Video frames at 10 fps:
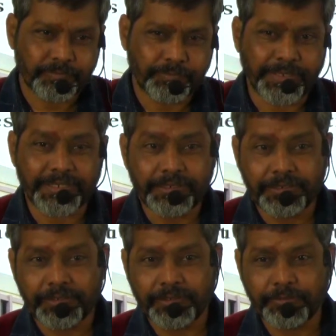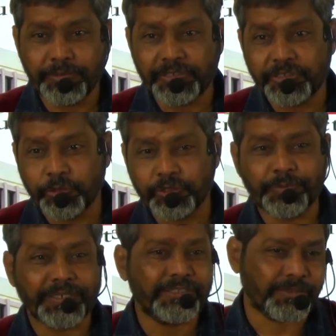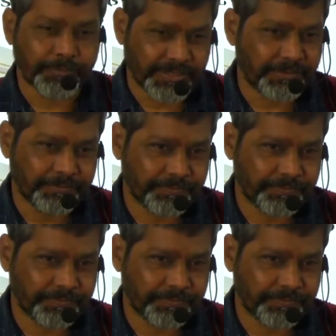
by misuse by somebody.